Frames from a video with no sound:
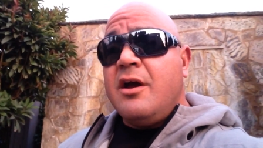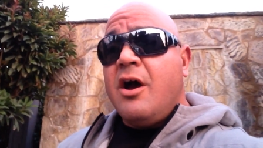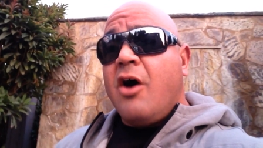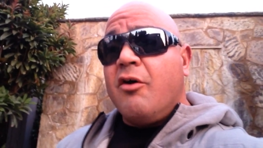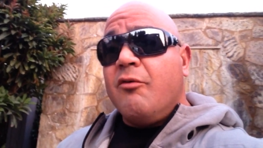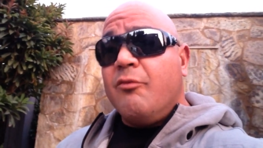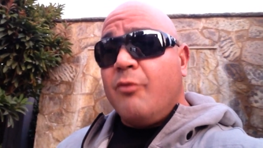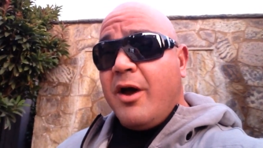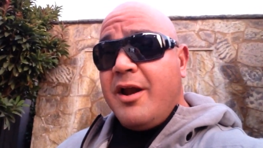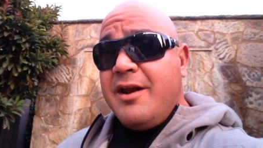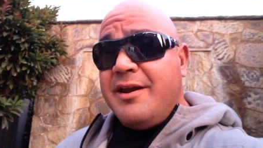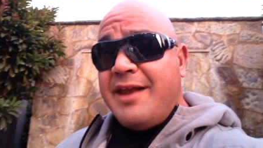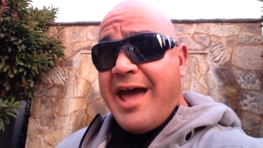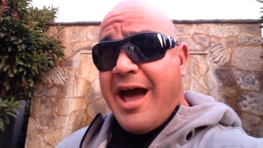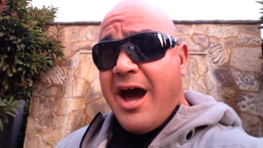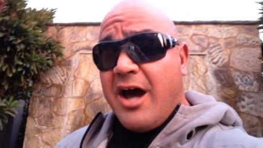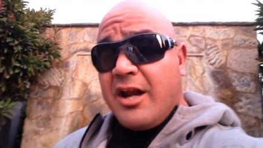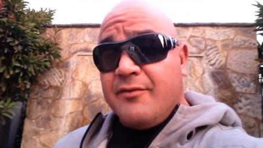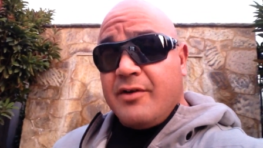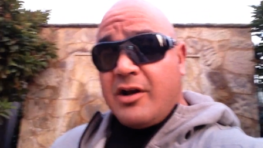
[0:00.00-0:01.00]
a
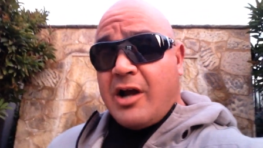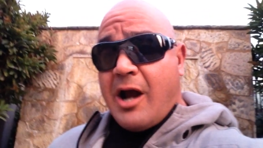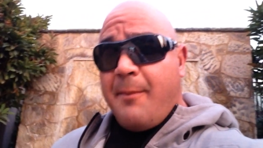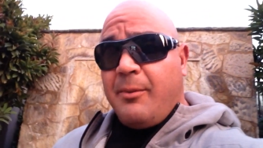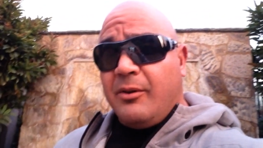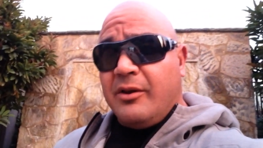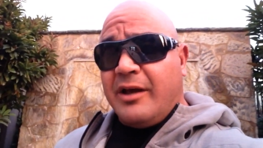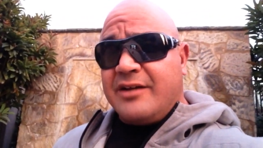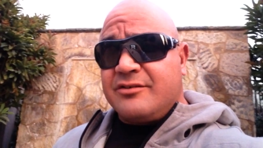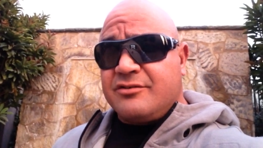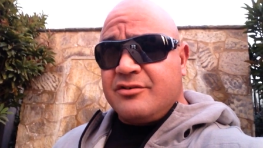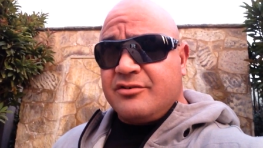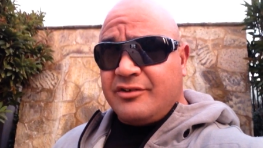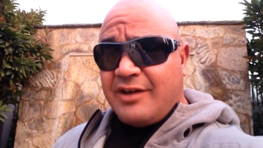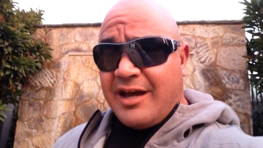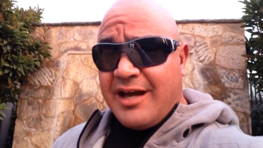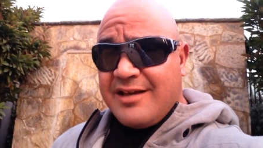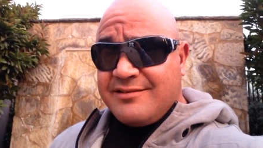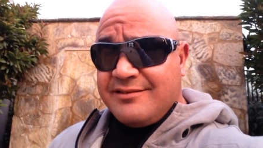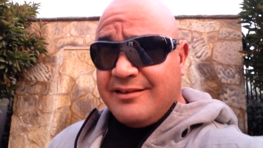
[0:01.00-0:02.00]
rundown of a couple
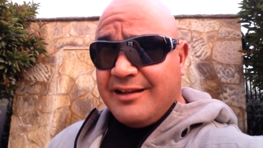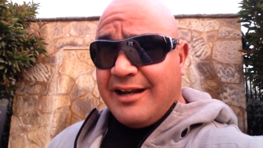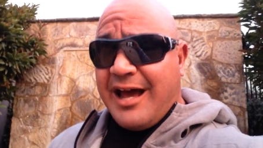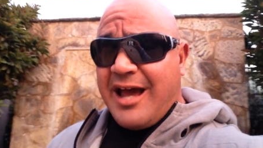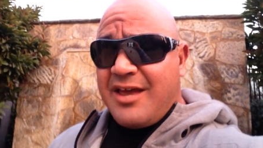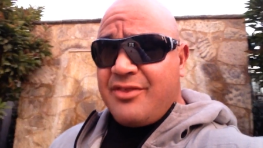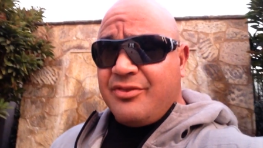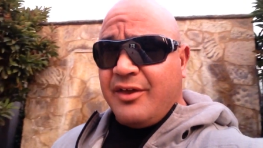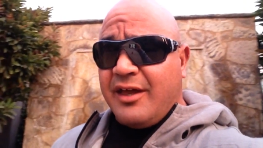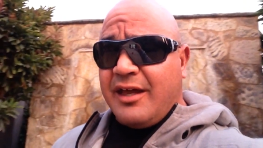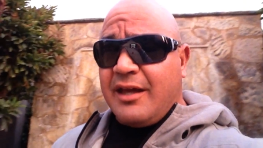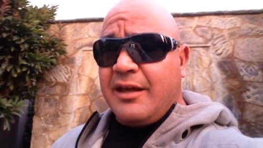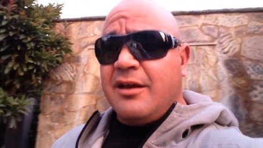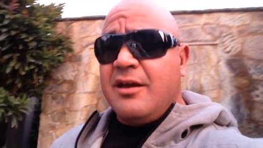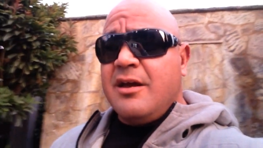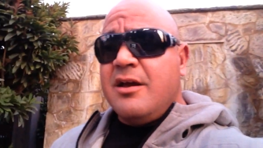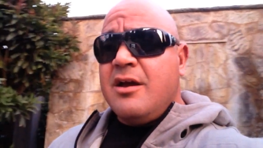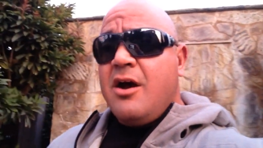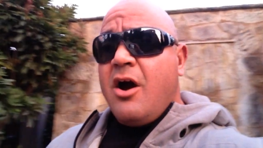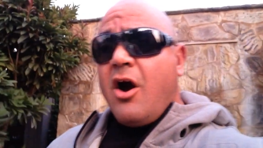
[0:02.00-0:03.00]
exercises that I think
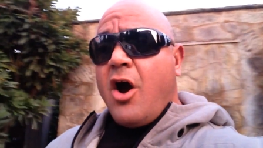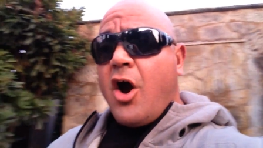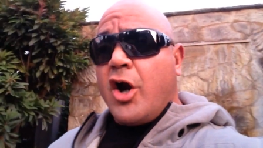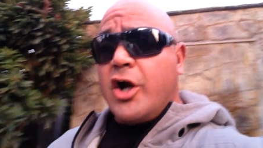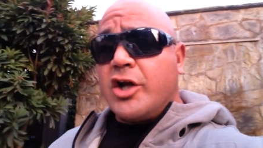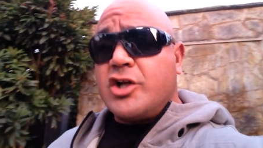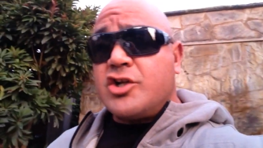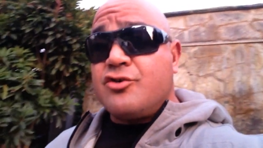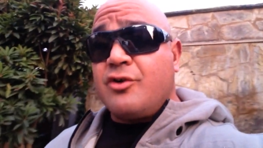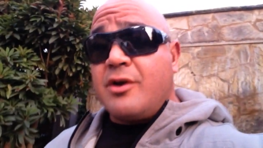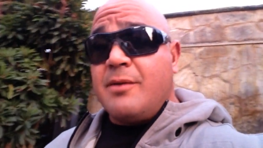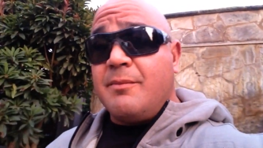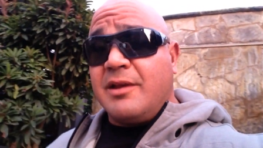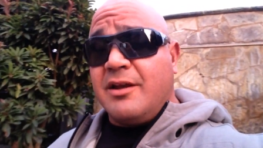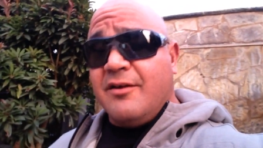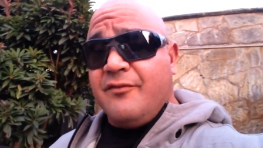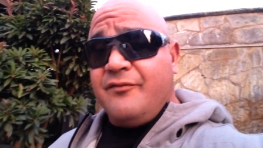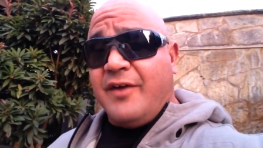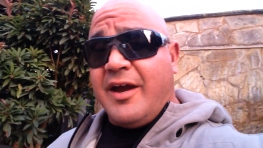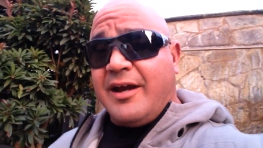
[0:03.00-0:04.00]
are extremely
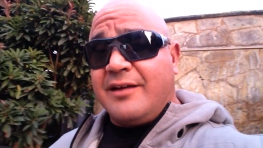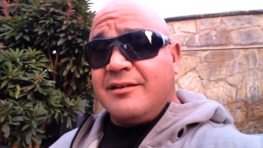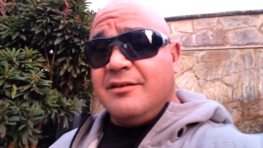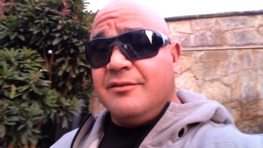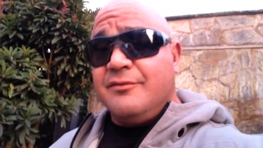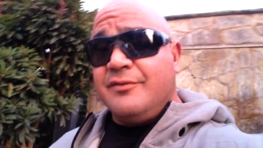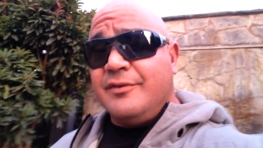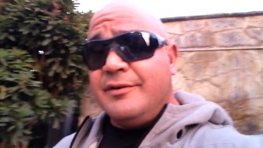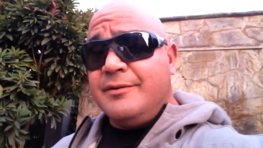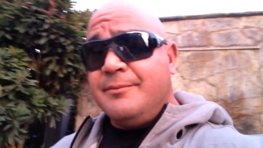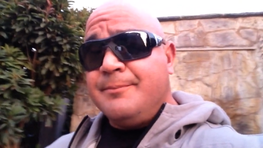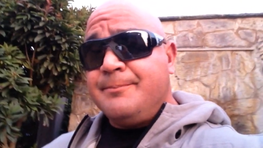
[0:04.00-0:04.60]
effective.